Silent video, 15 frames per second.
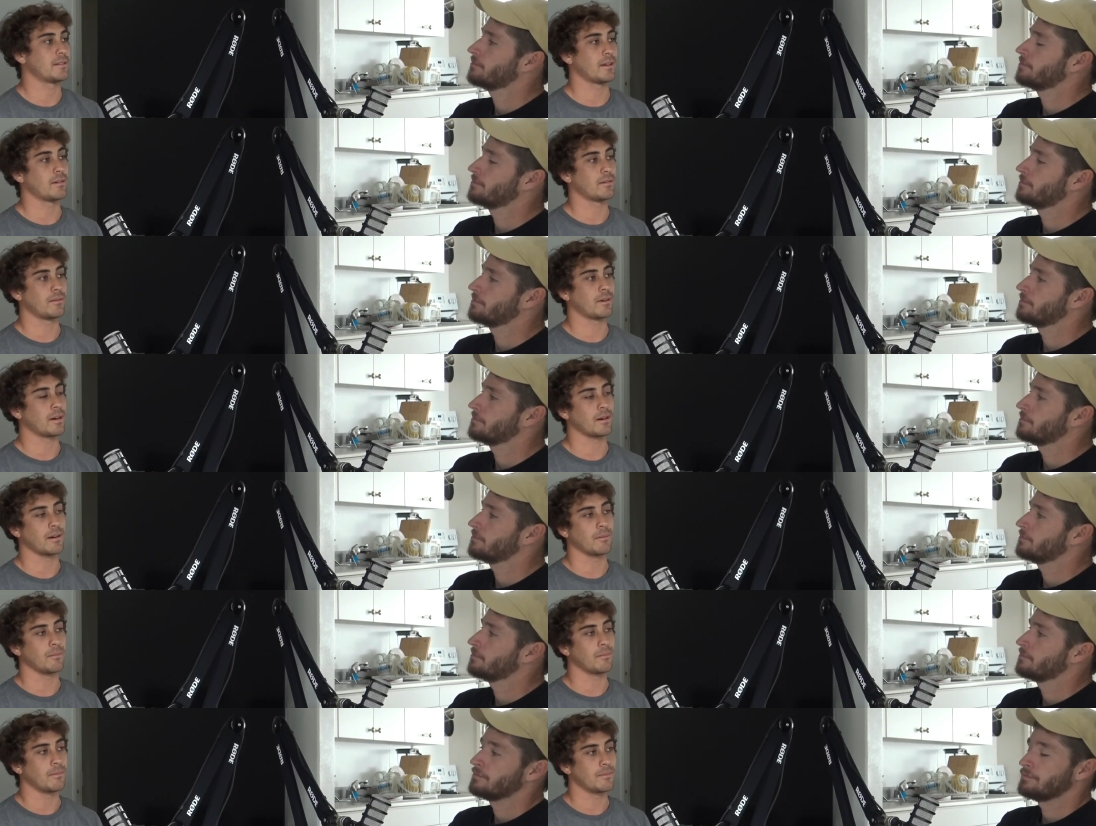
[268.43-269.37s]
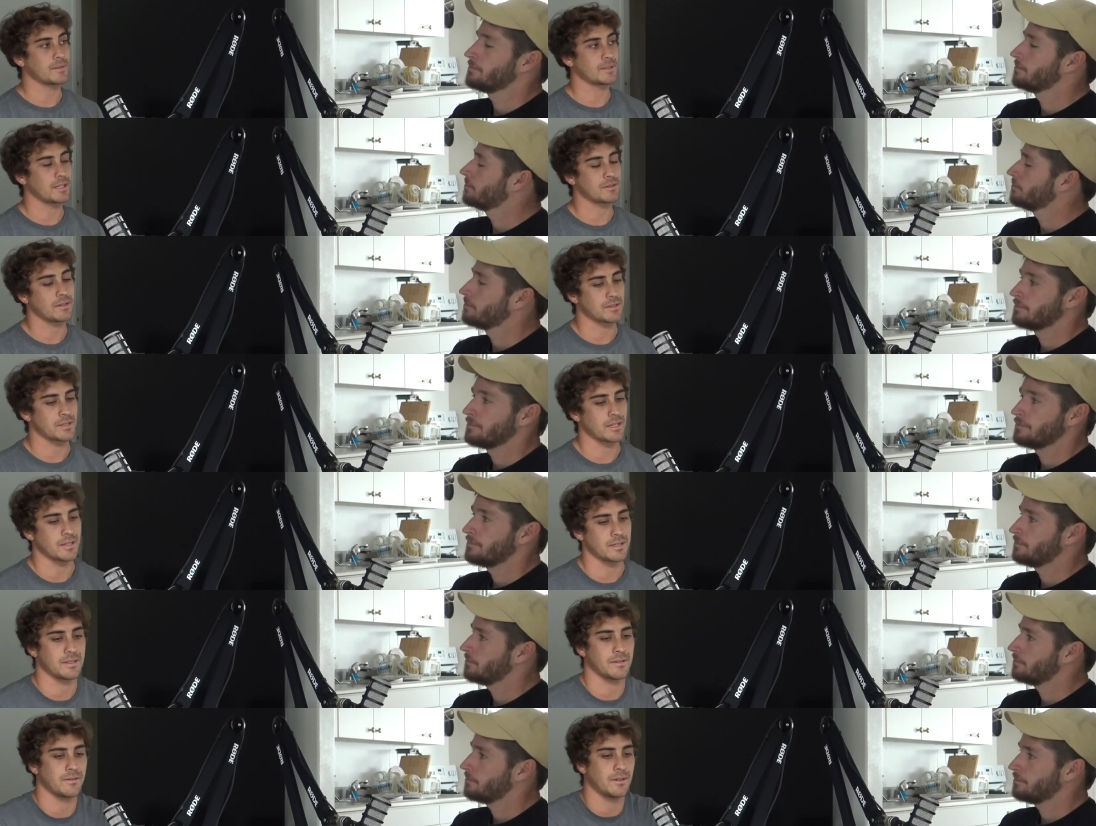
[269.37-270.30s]
Speaker 1: don't wear them, so that's why I was
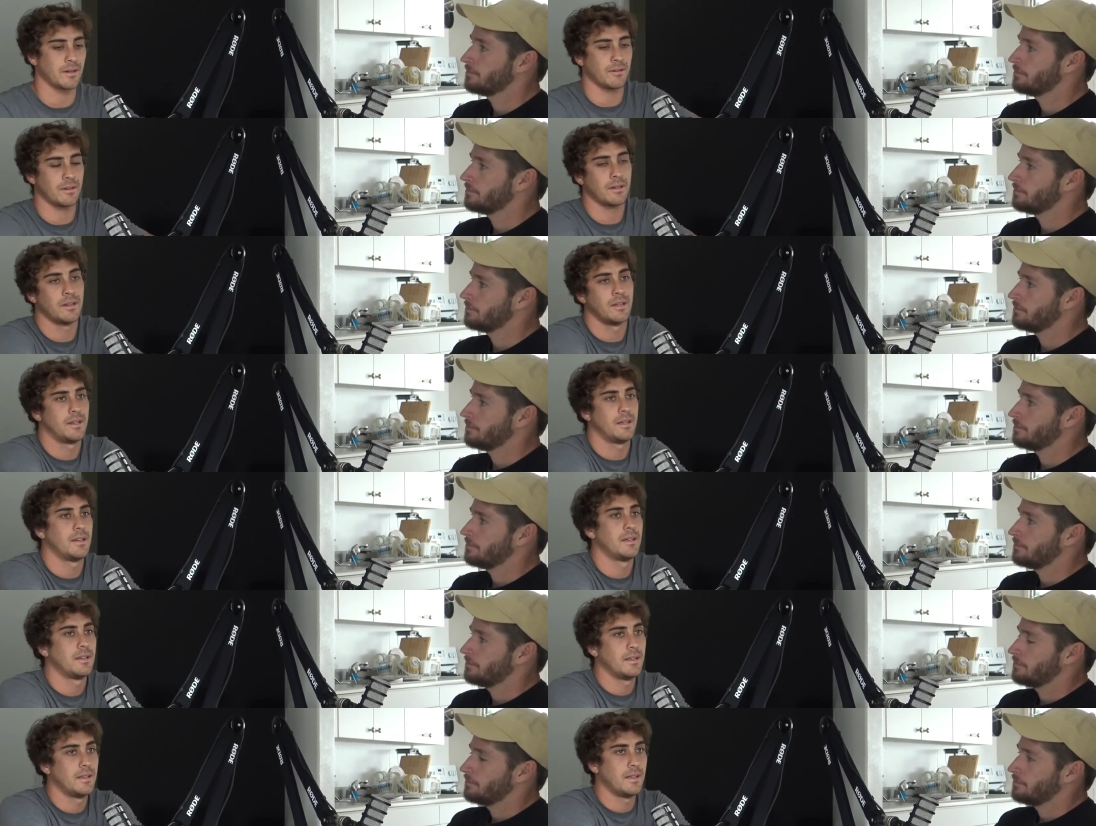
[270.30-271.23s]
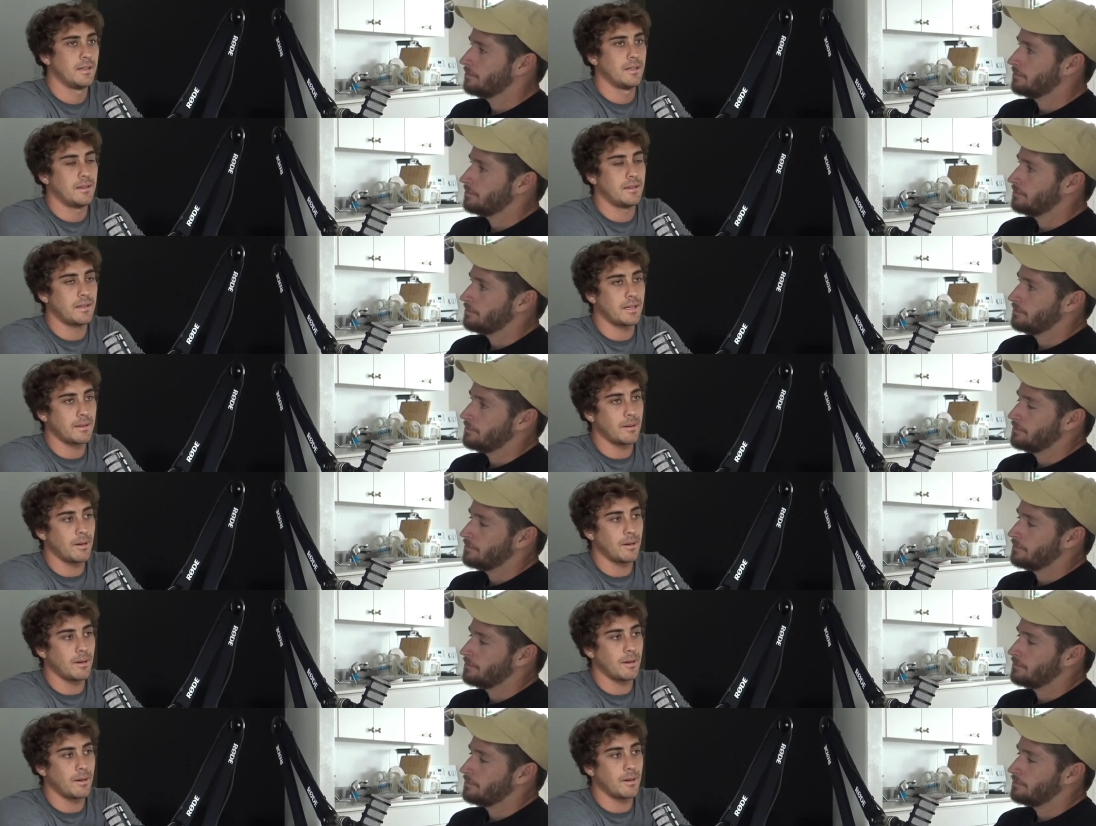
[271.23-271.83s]
curious if you're ever thinking